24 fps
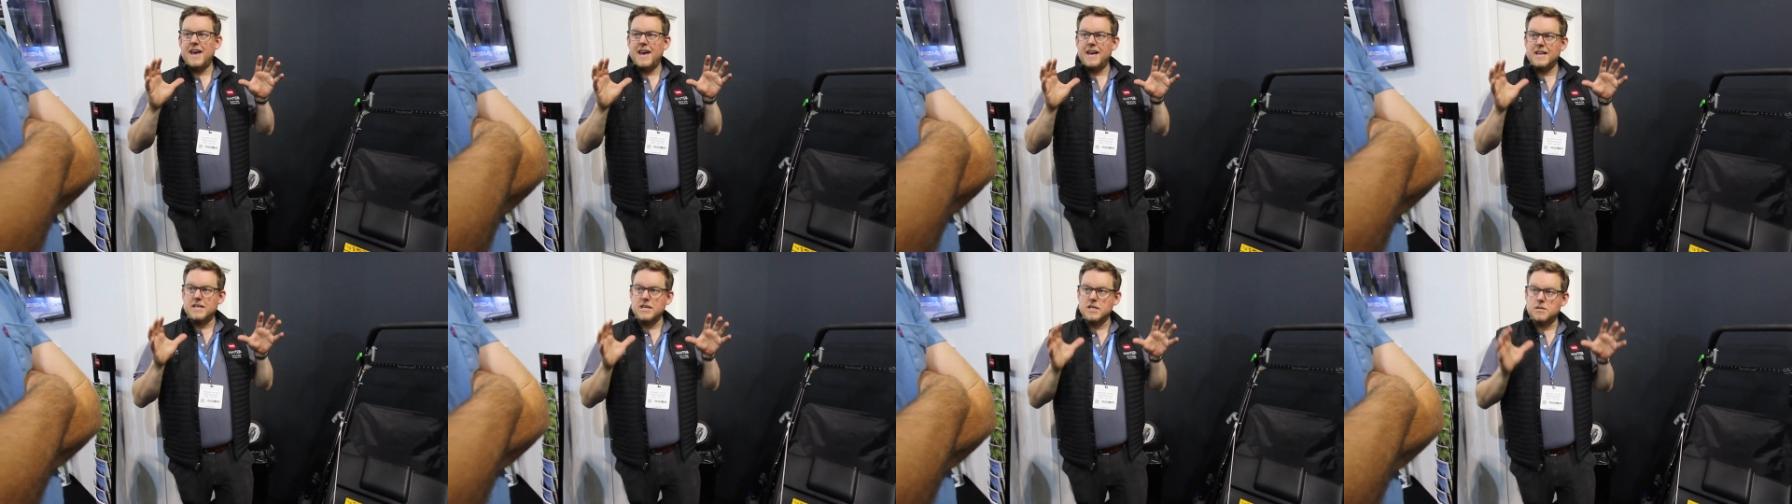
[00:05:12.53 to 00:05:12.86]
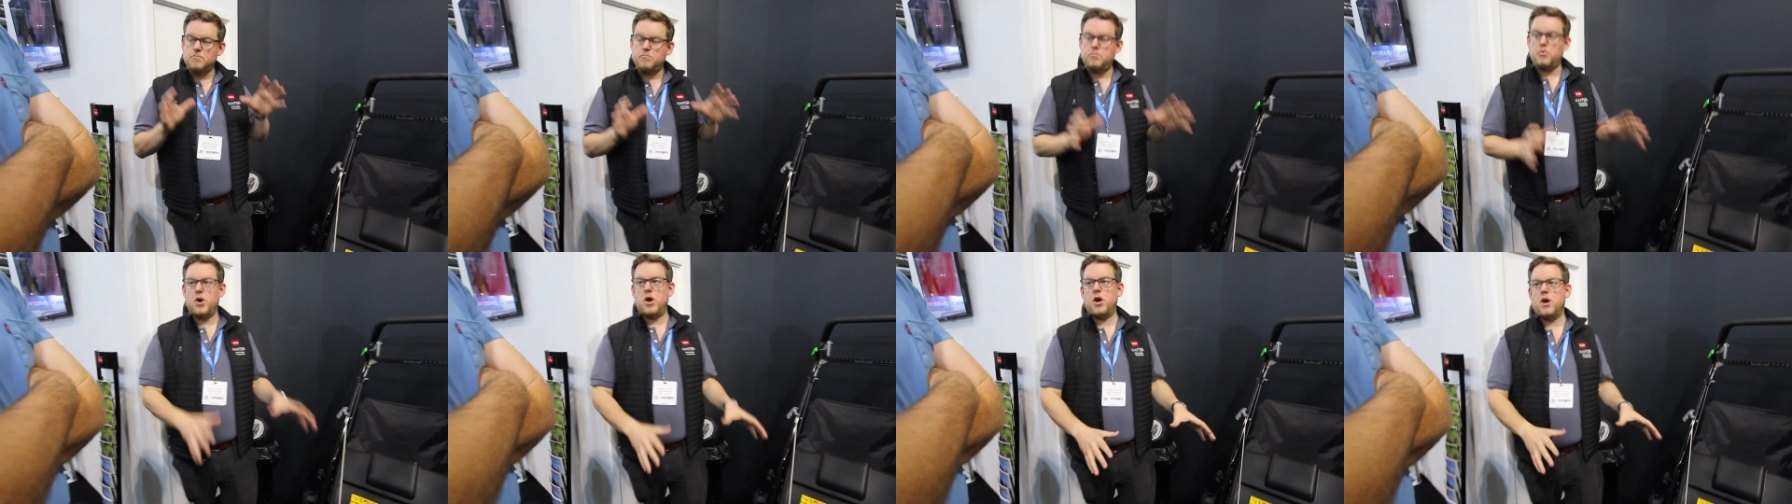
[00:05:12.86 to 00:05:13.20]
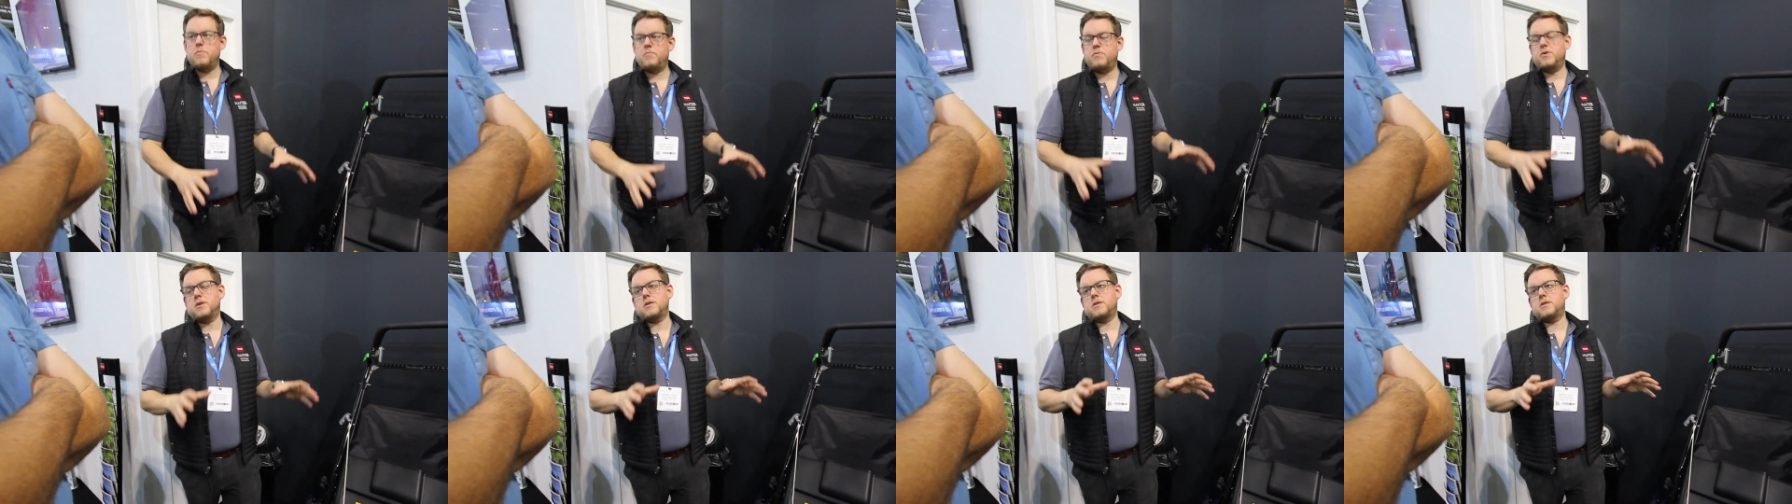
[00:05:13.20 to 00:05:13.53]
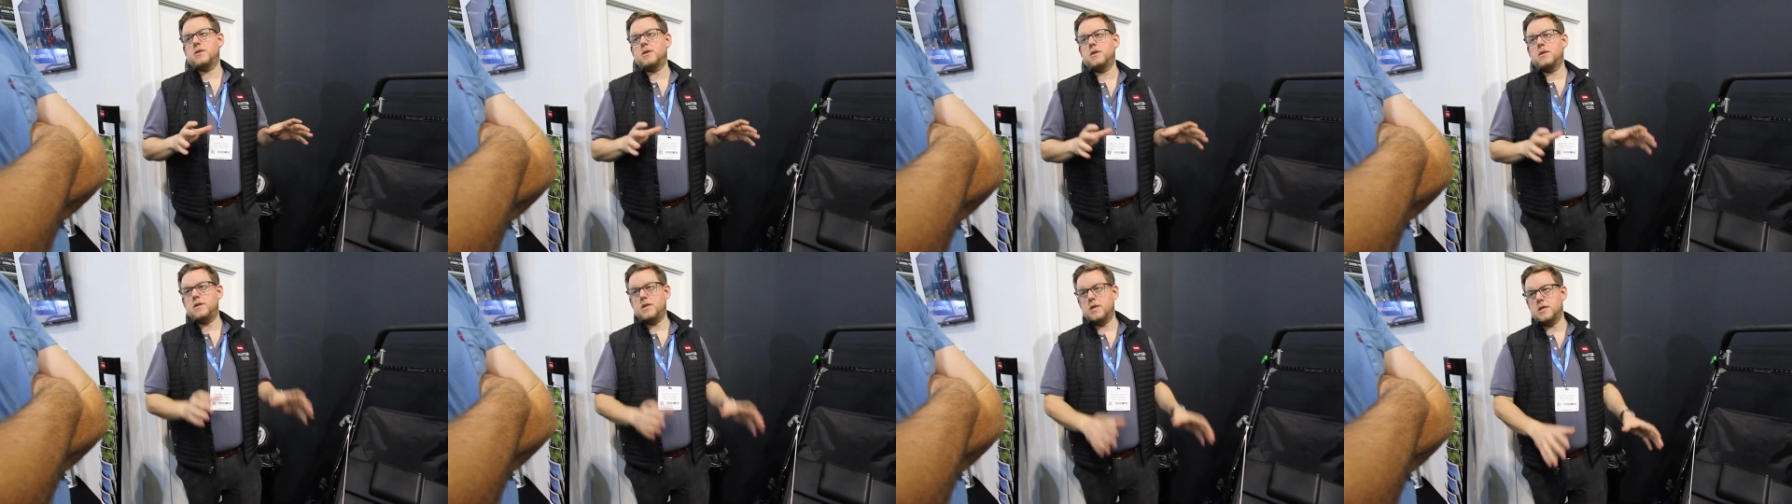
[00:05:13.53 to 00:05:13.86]
It is
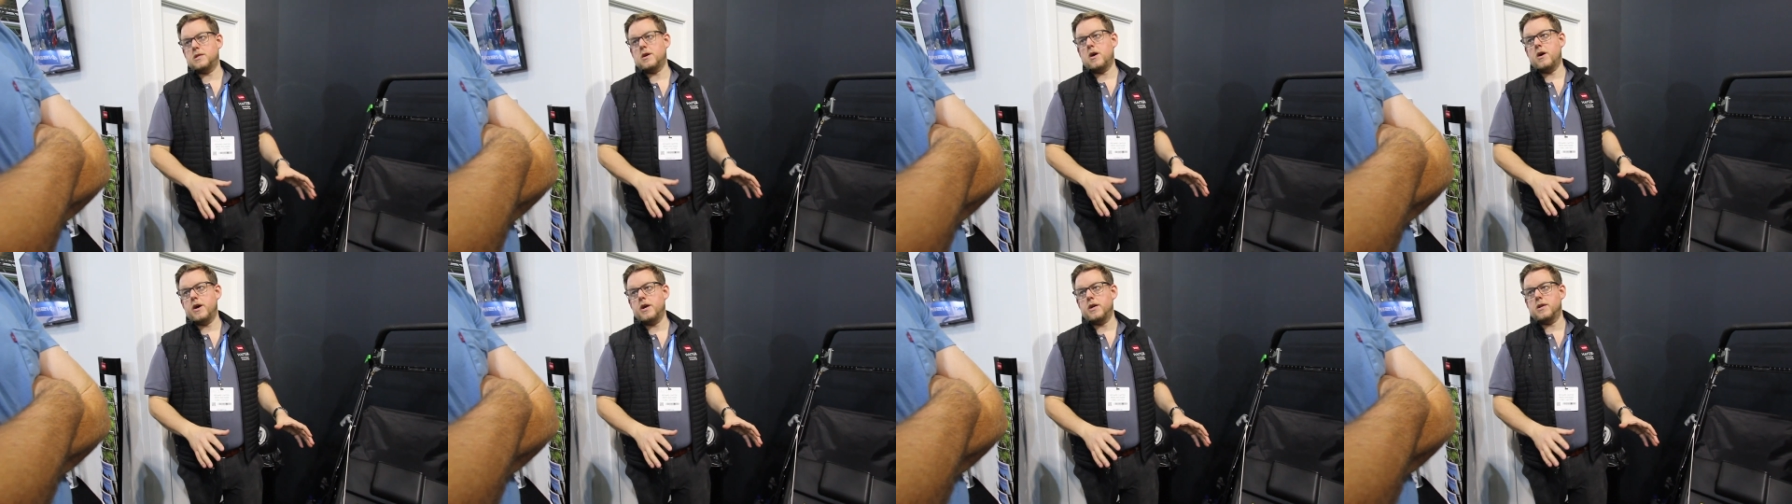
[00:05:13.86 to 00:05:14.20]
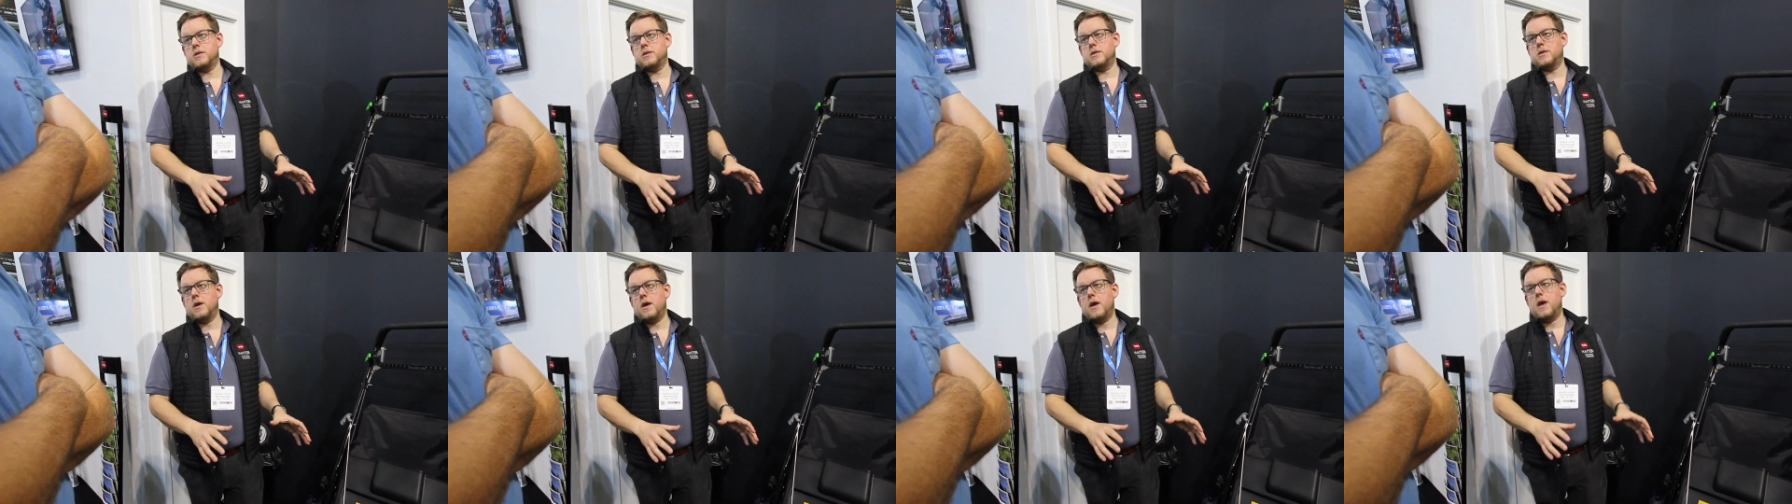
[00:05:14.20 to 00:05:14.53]
purpose designed.